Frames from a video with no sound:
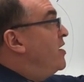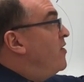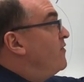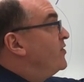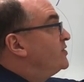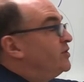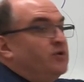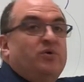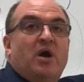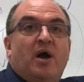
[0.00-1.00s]
over
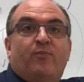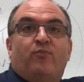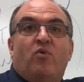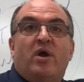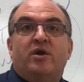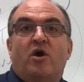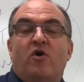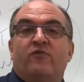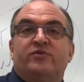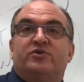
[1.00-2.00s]
2, up 1
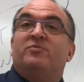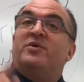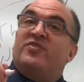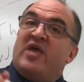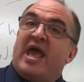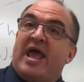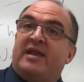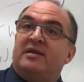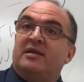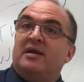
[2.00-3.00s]
over 2, but
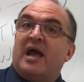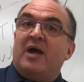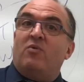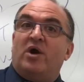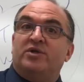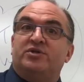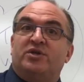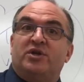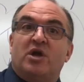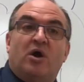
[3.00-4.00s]
then I want you
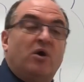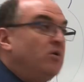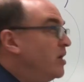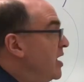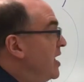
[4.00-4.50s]
to go